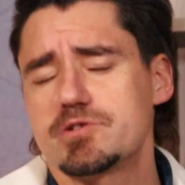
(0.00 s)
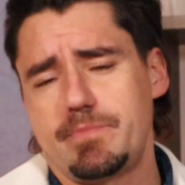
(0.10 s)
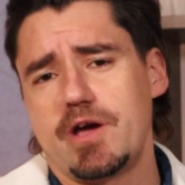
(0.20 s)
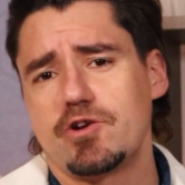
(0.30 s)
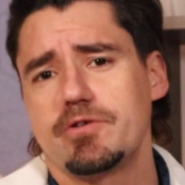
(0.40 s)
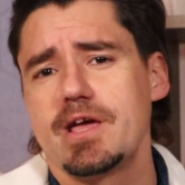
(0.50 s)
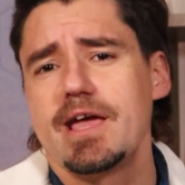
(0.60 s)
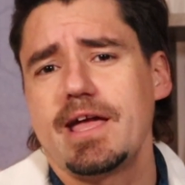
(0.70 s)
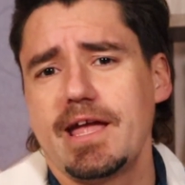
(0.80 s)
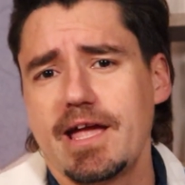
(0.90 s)
much better.
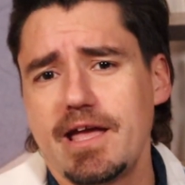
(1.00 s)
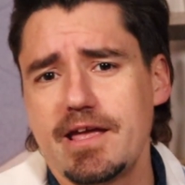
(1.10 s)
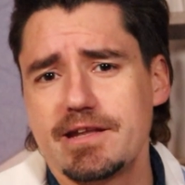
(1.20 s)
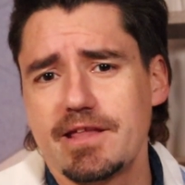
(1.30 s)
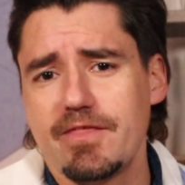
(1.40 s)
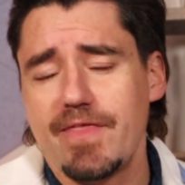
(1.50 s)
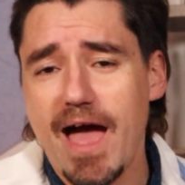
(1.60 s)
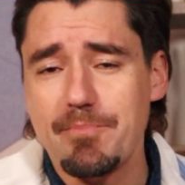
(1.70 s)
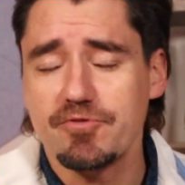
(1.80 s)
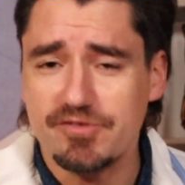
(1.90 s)
And
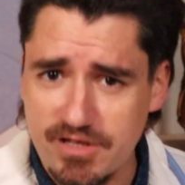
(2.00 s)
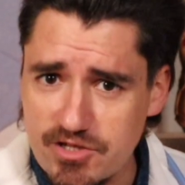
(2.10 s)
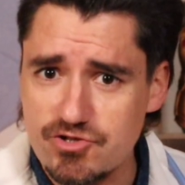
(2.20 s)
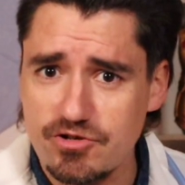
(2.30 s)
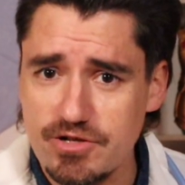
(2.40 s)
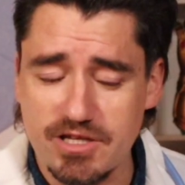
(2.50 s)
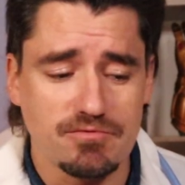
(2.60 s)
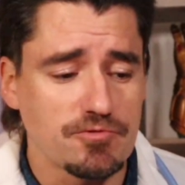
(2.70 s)
that procedure is